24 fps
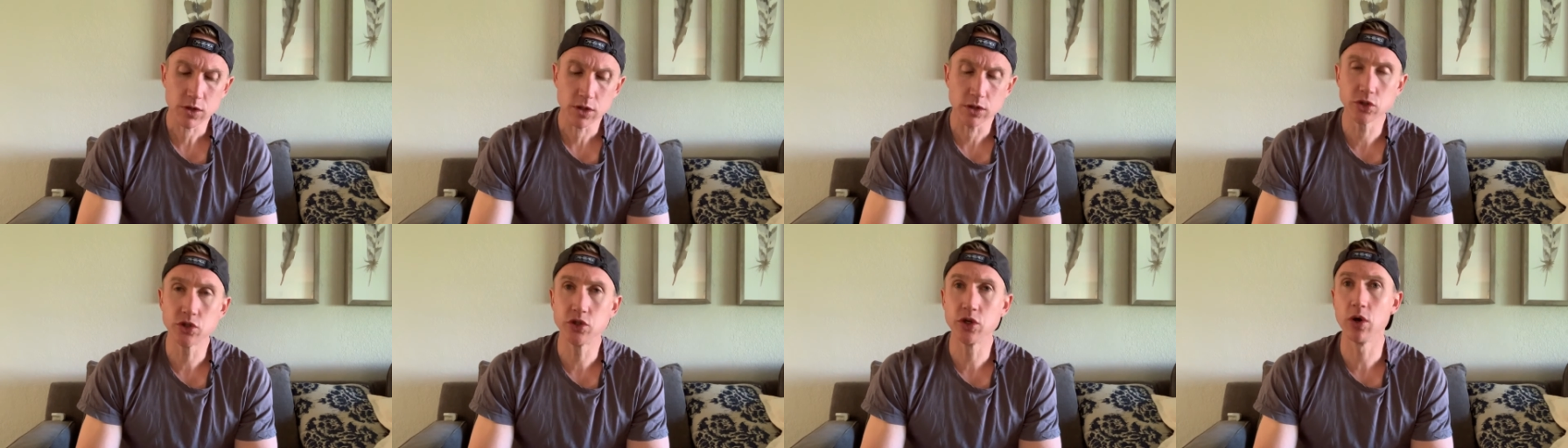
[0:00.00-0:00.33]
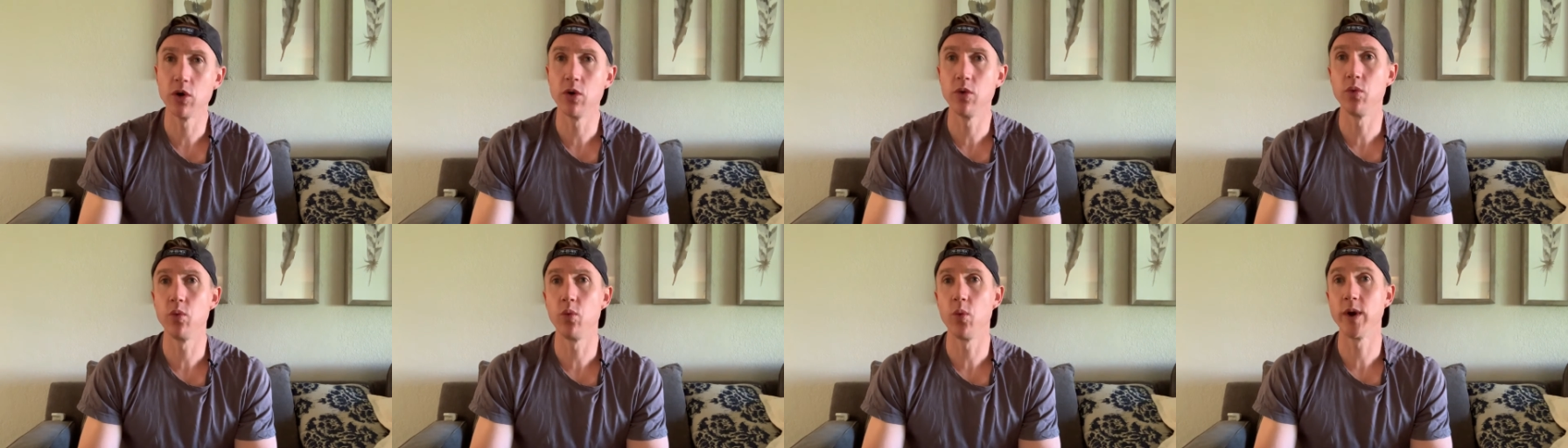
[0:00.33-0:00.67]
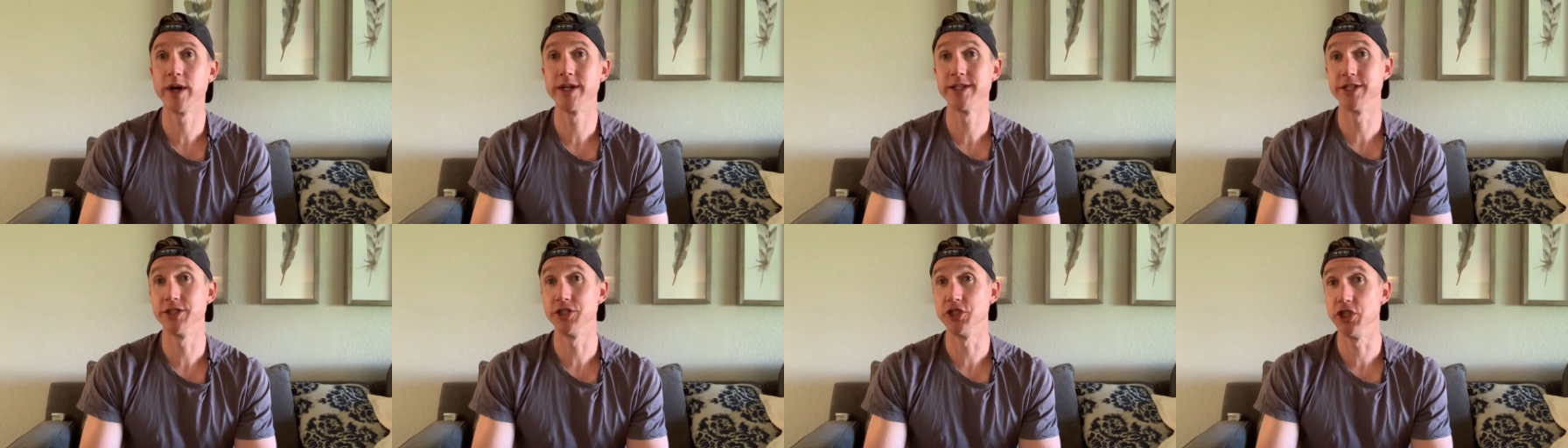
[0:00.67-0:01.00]
So
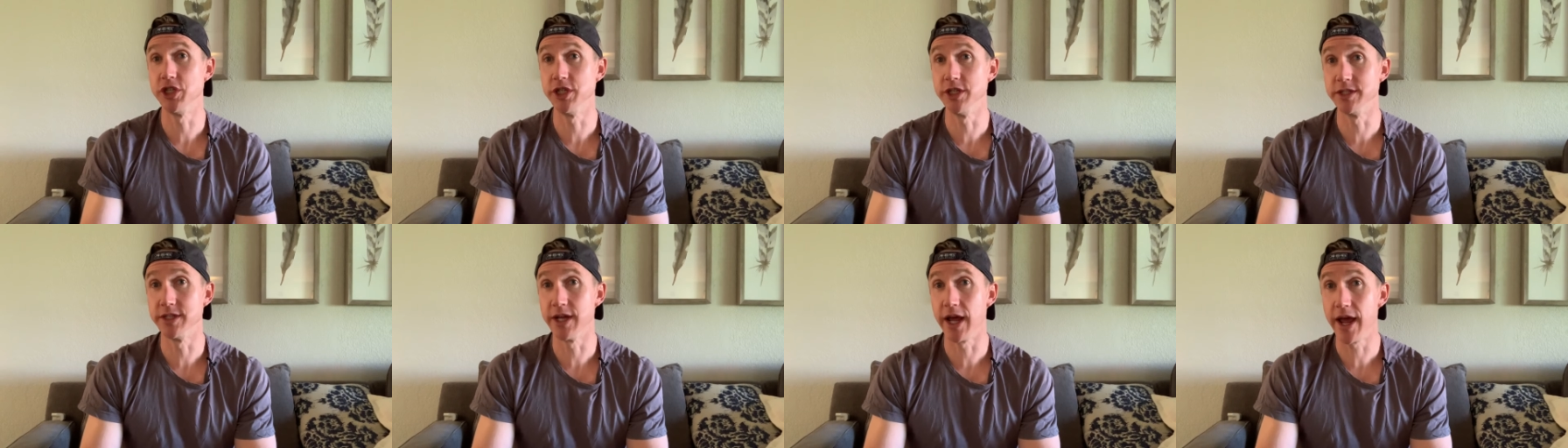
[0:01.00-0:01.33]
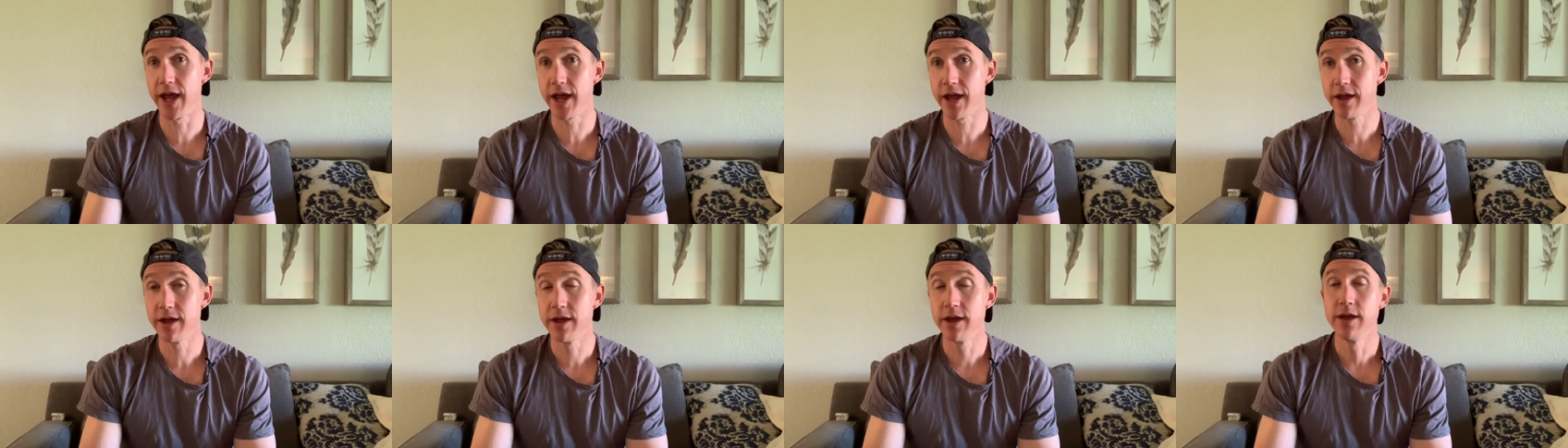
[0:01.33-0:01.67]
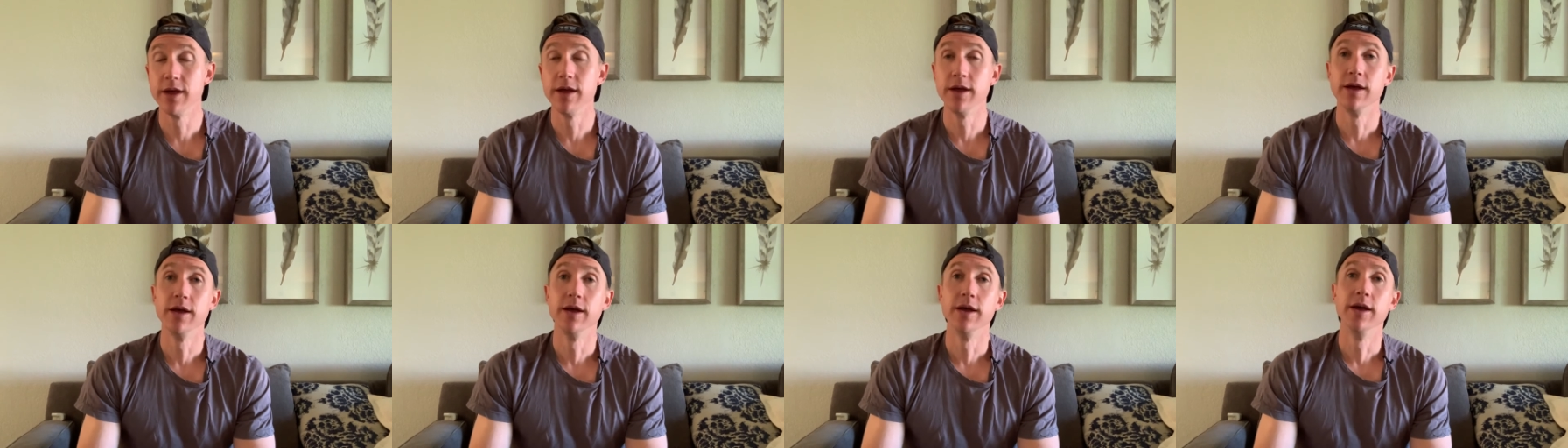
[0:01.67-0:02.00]
what is a cheat day?
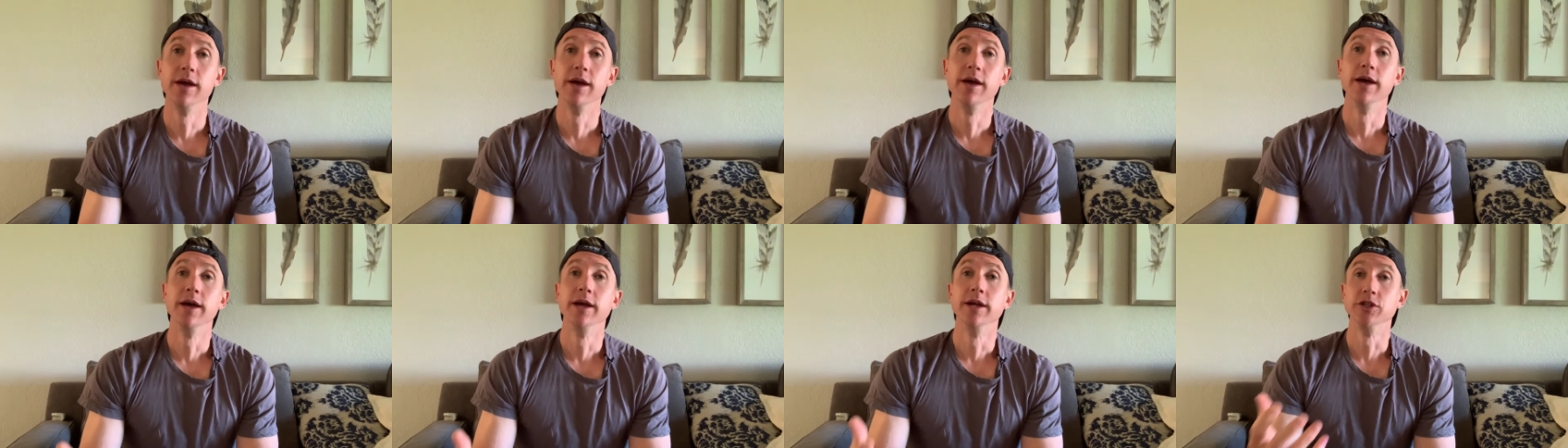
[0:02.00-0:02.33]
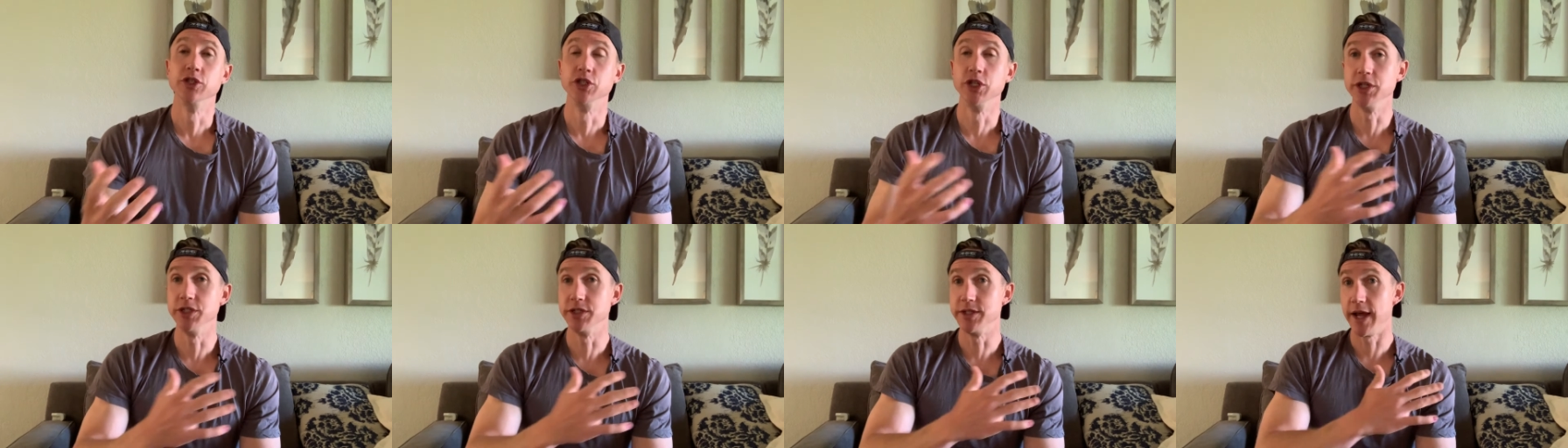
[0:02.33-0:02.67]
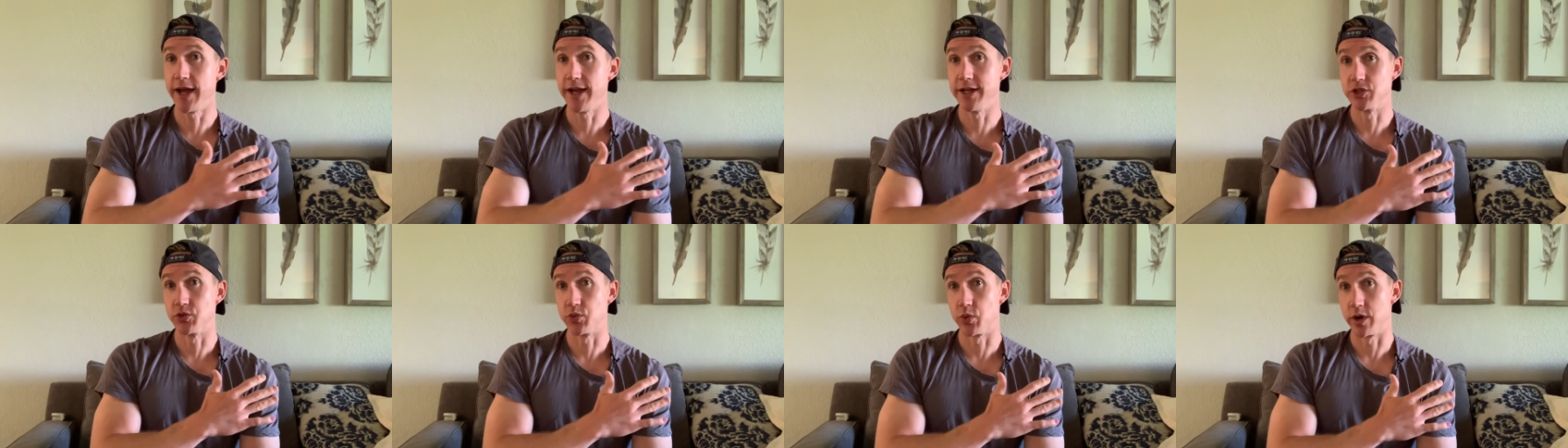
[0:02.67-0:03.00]
Cheat
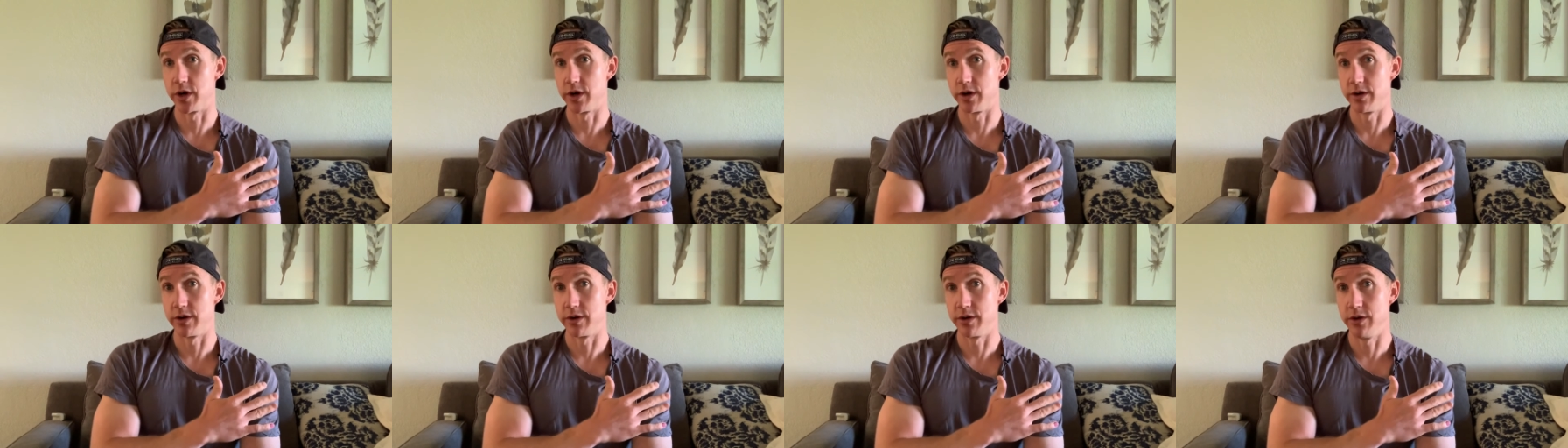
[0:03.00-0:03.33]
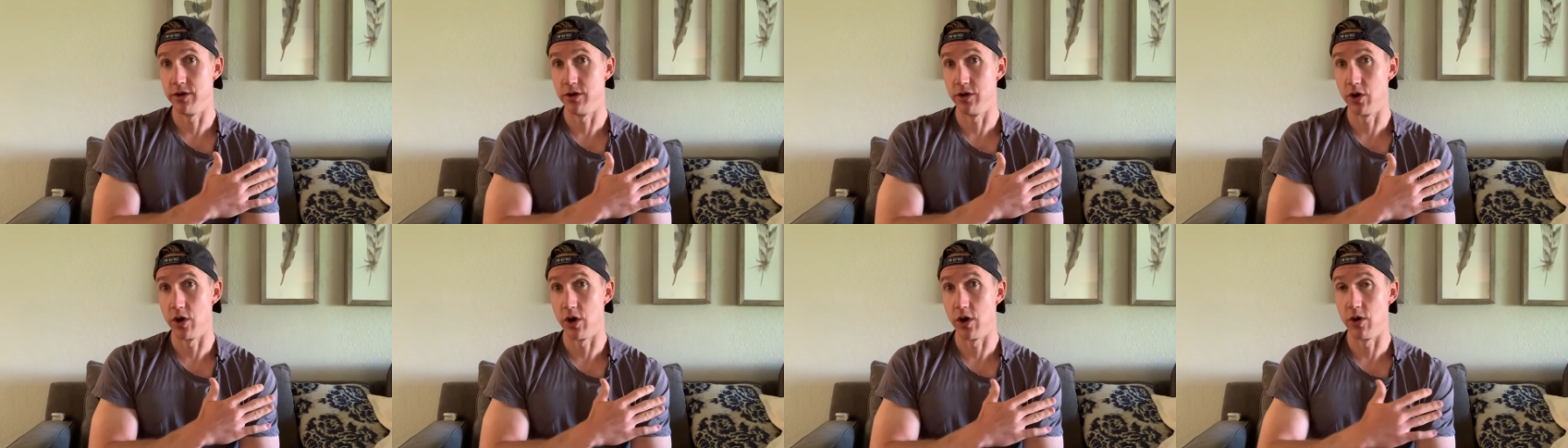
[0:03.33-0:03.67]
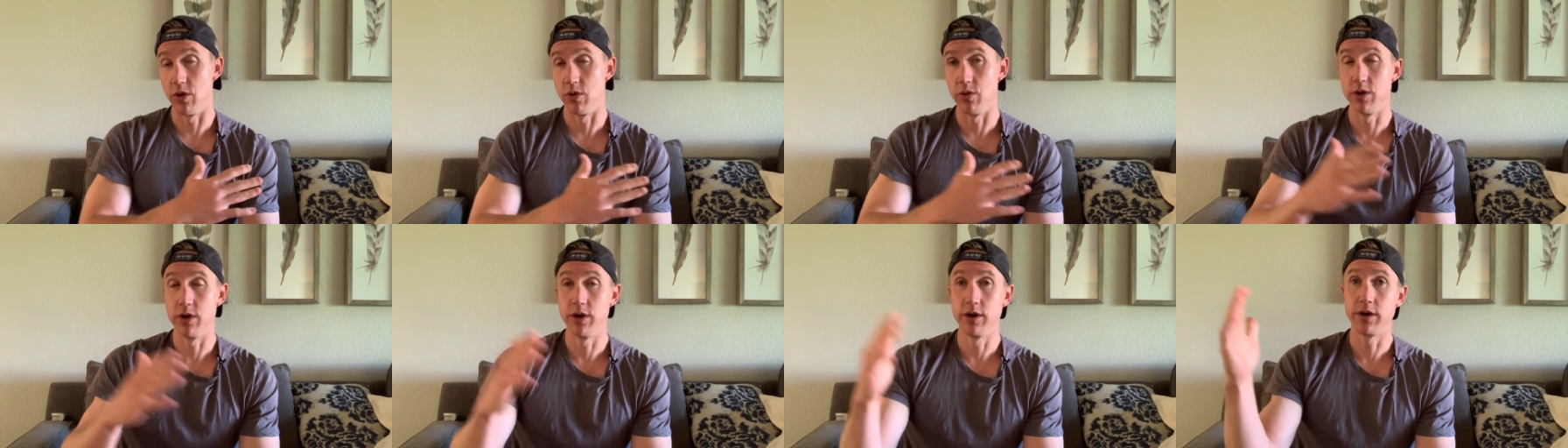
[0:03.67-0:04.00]
day is where you
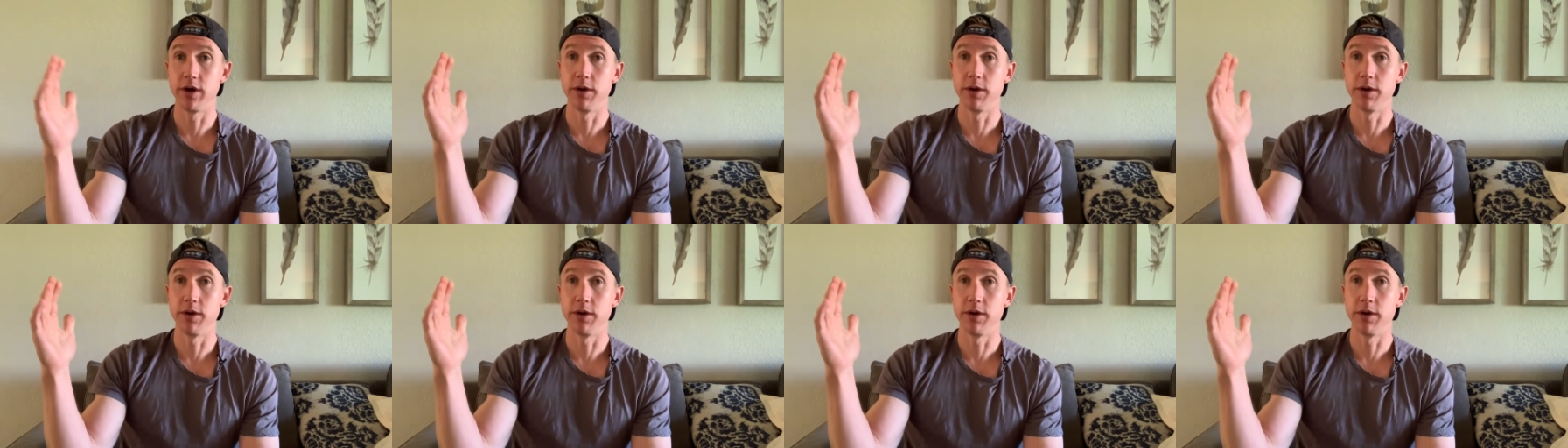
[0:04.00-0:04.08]
go